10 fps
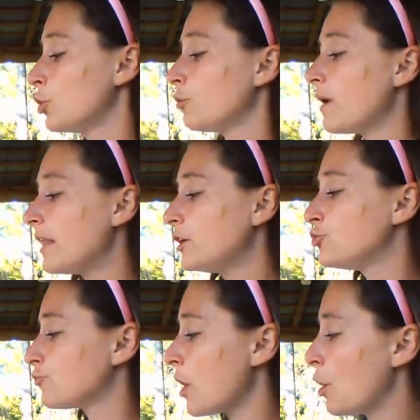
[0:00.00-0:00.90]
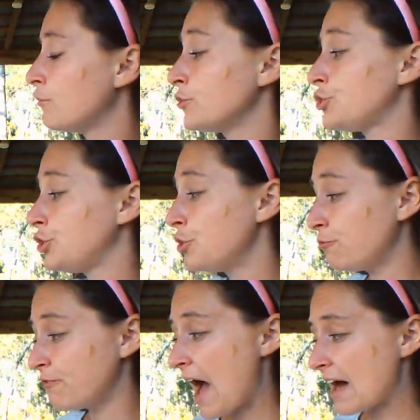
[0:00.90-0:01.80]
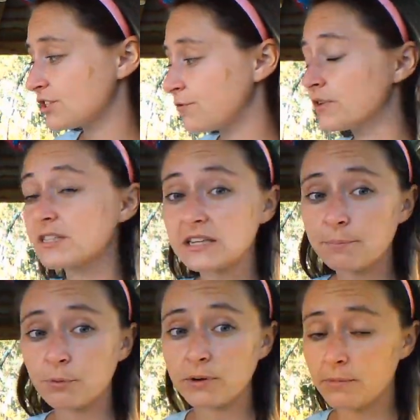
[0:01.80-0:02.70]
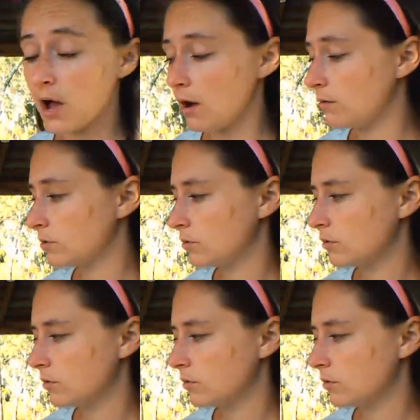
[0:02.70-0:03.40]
Corella drove too fast for the slippery road.